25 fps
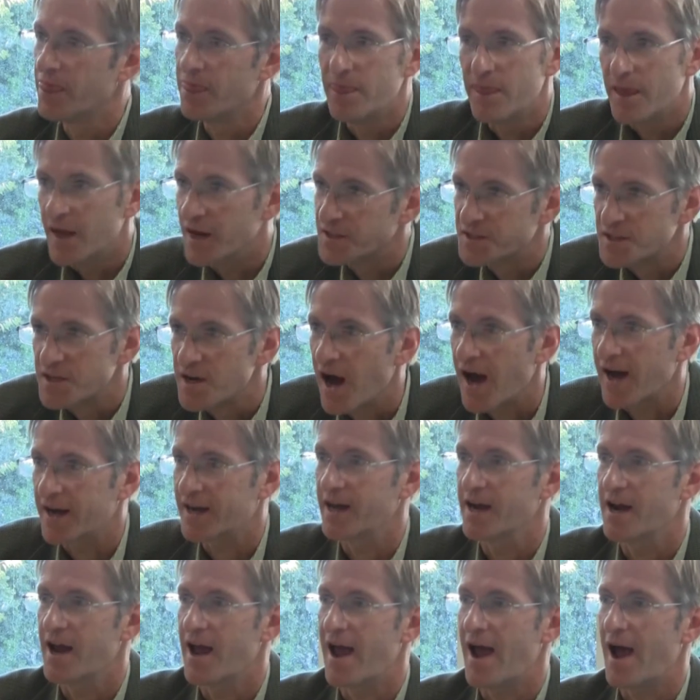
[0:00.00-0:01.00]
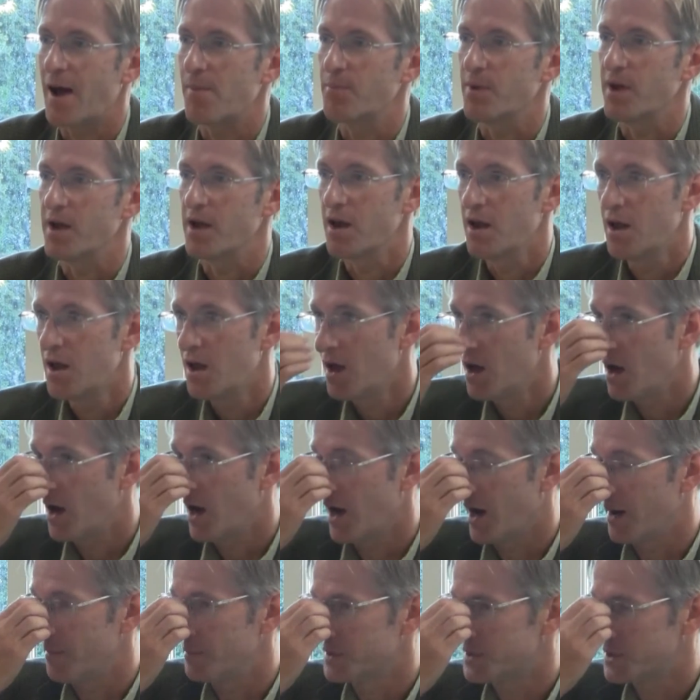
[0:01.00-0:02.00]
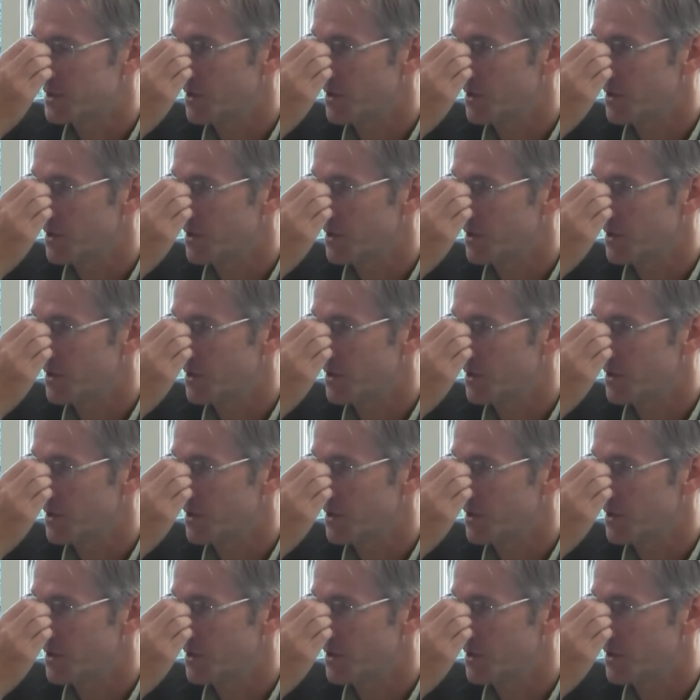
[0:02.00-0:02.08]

it's not going to happen. Right.